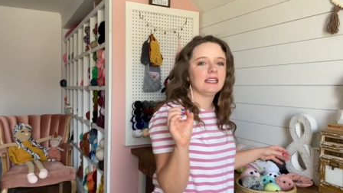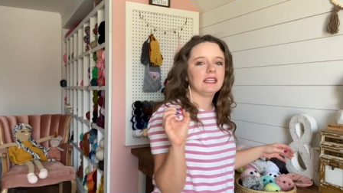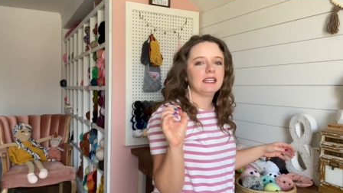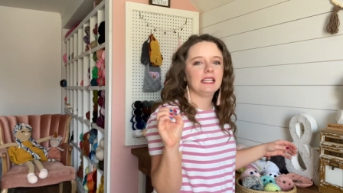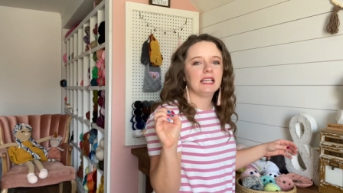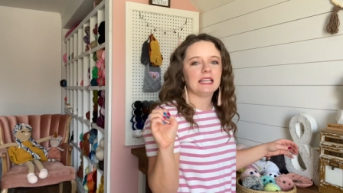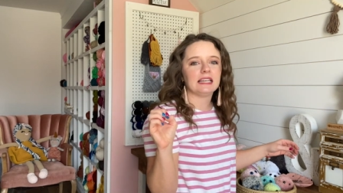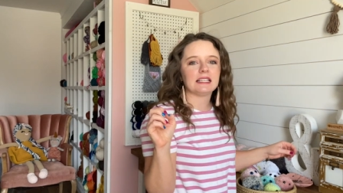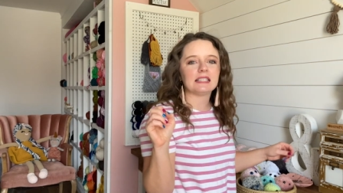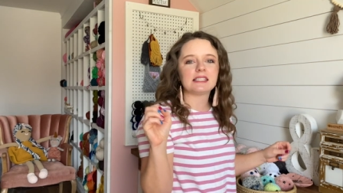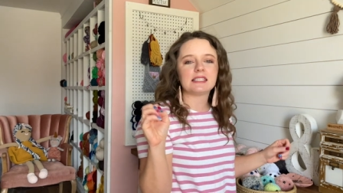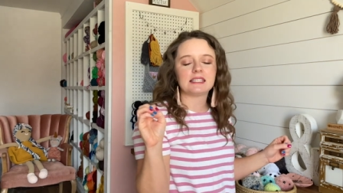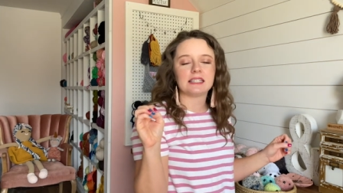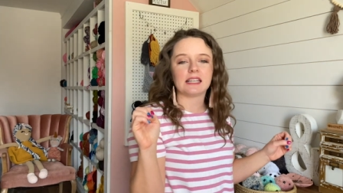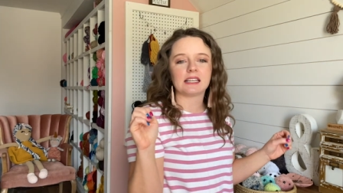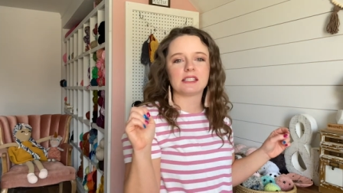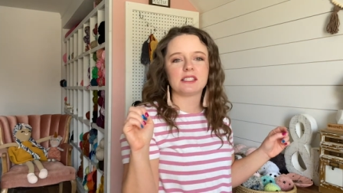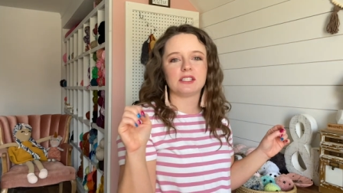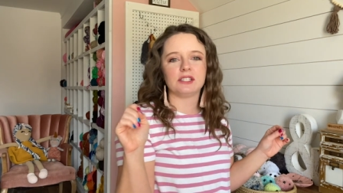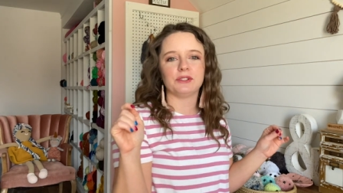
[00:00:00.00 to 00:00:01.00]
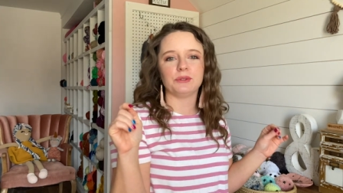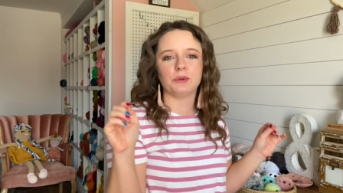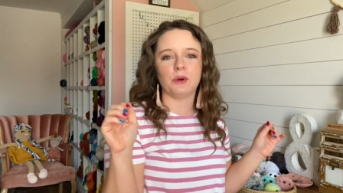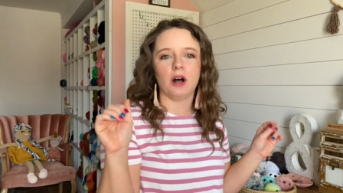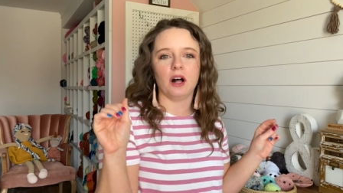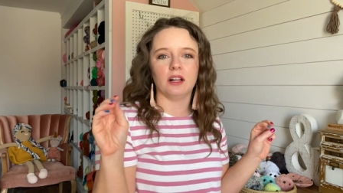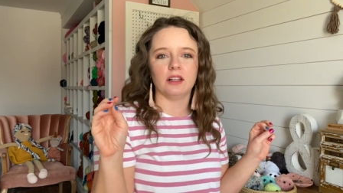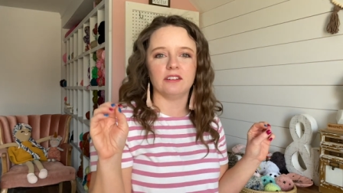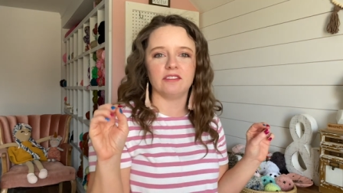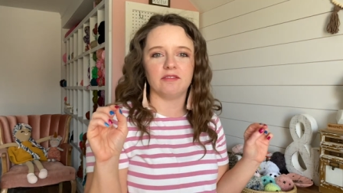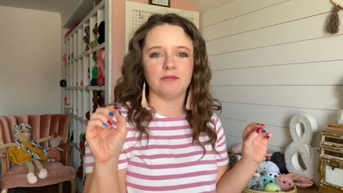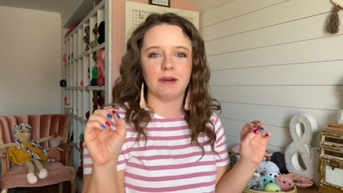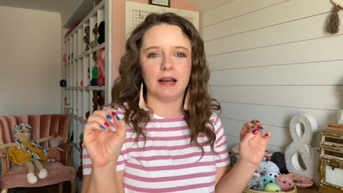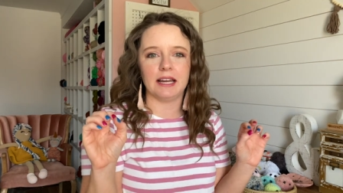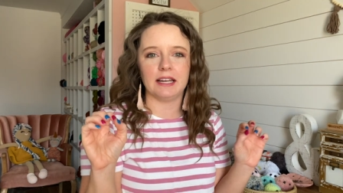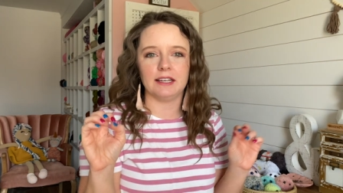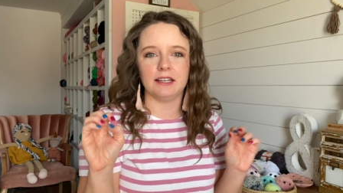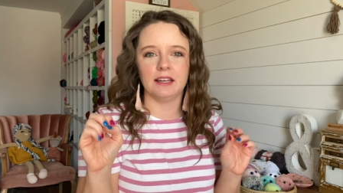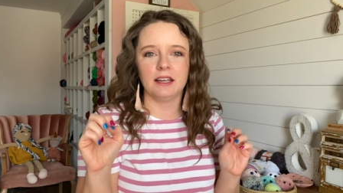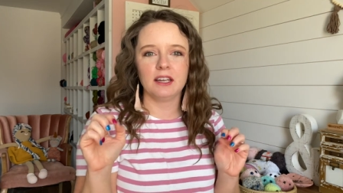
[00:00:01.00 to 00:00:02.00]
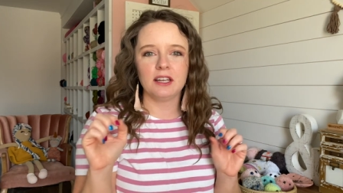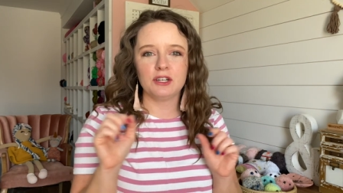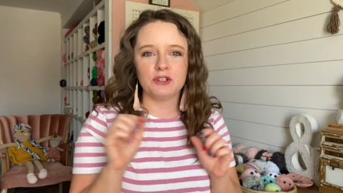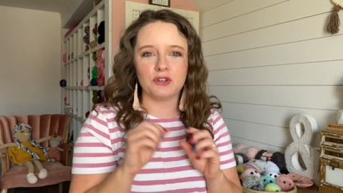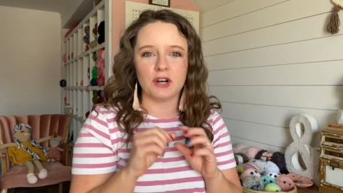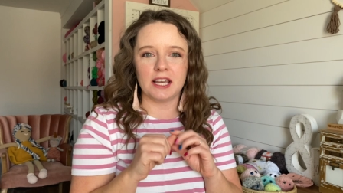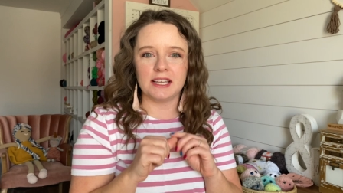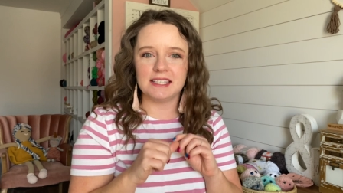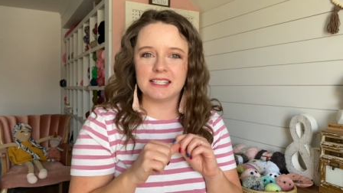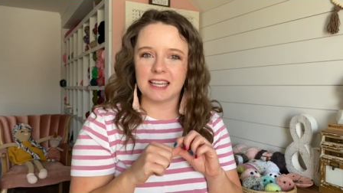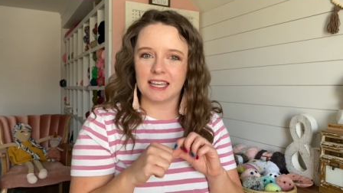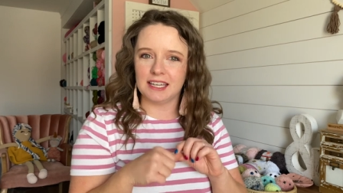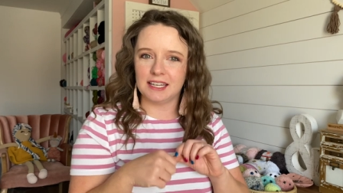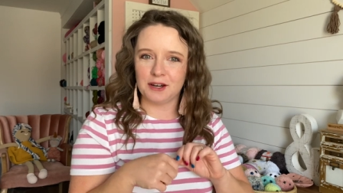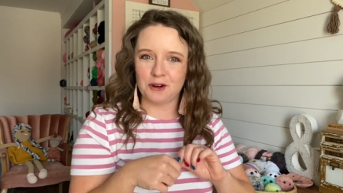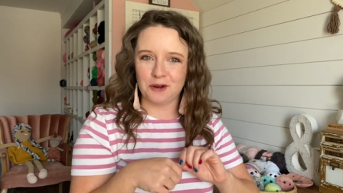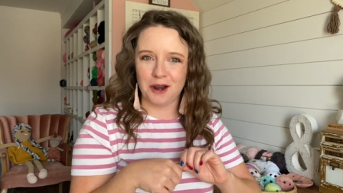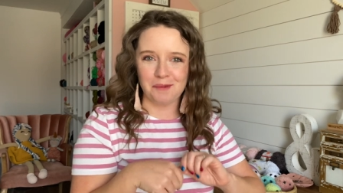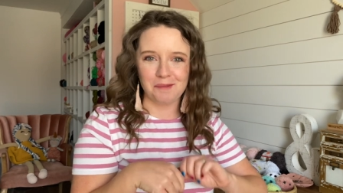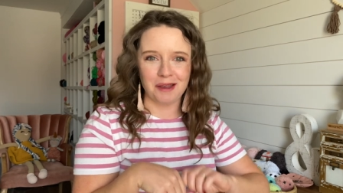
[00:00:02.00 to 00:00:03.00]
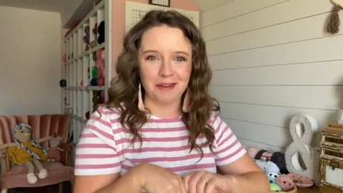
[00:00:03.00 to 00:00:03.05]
it and it sticks to all of my dry skin around my